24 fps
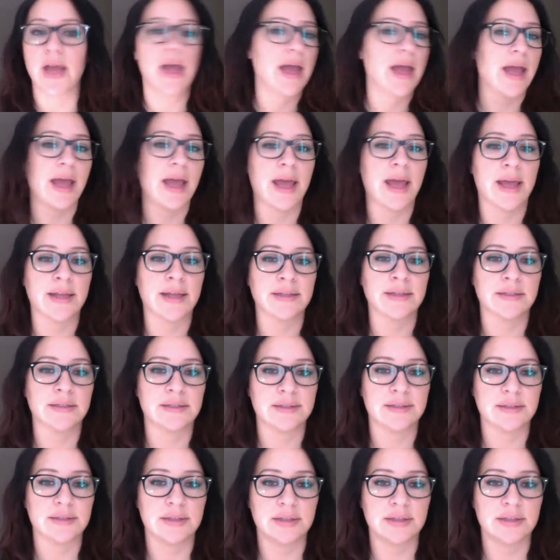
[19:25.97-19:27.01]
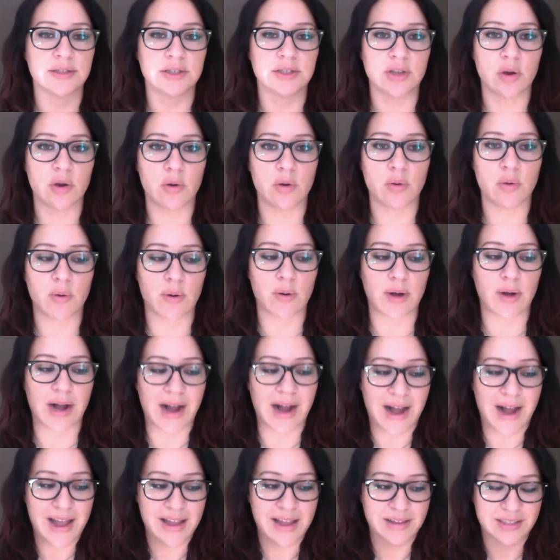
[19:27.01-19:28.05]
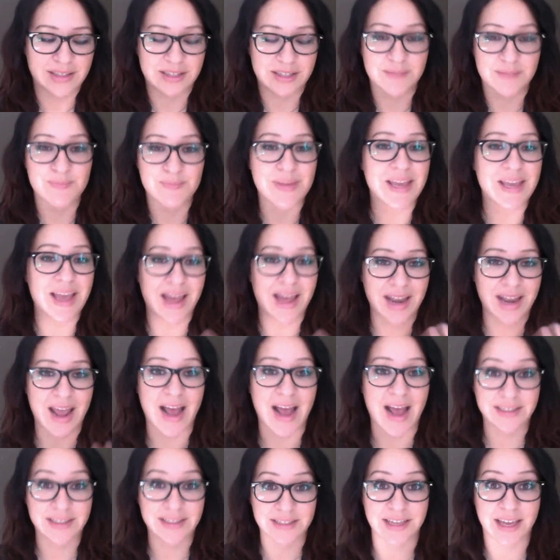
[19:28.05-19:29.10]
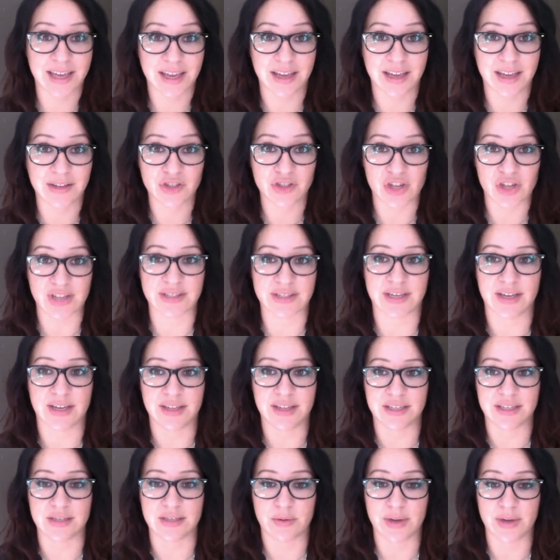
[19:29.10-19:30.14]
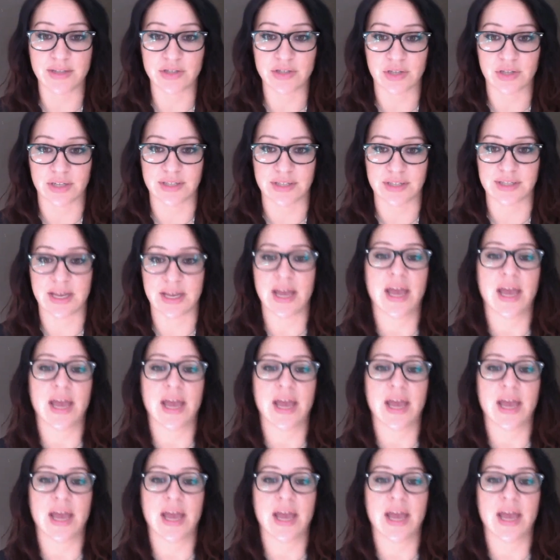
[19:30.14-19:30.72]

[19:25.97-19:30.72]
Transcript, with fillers: And so I began asking Jessica these questions,